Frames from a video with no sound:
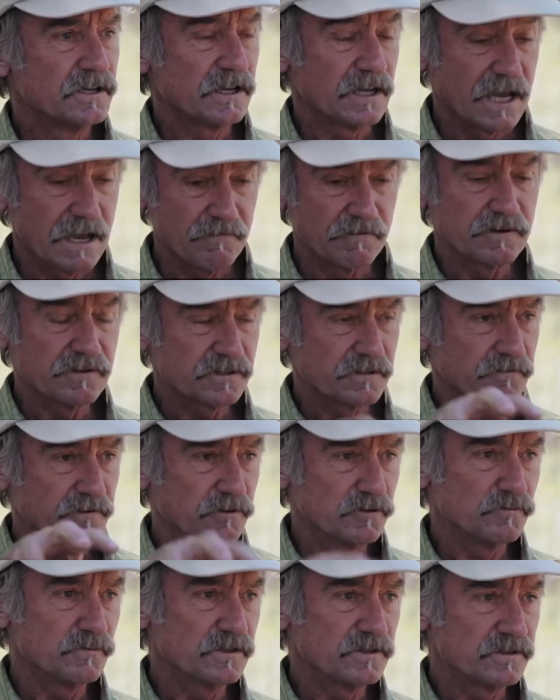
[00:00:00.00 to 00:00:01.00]
evidence of
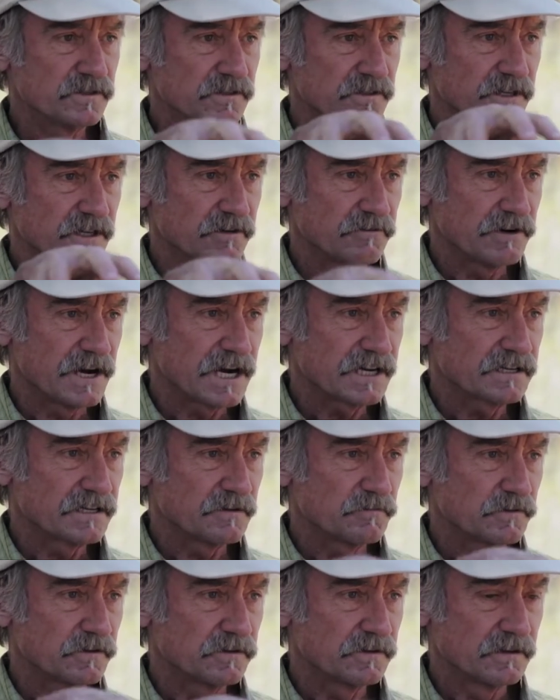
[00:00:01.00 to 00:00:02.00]
humans
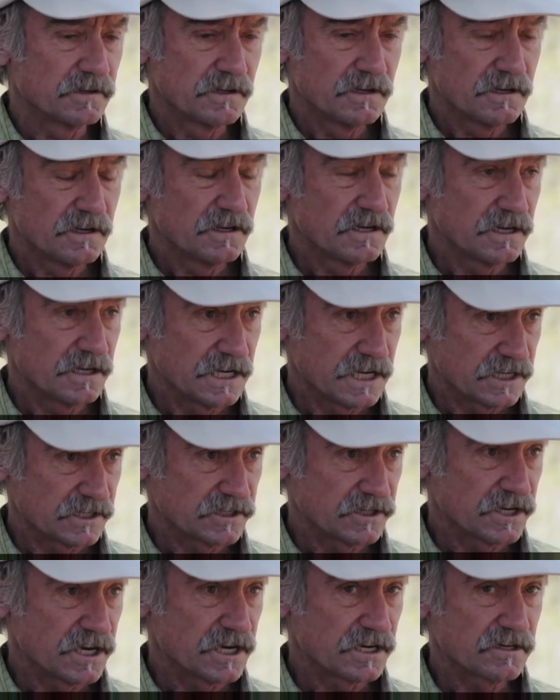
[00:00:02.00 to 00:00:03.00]
interacting with
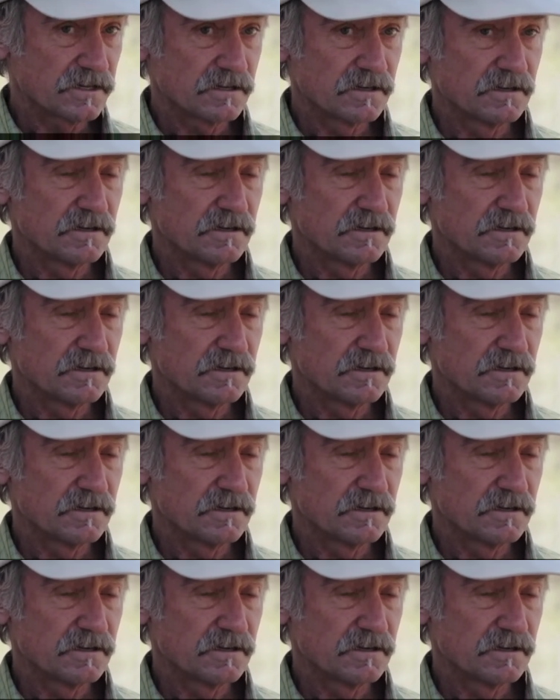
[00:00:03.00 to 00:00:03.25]
extinct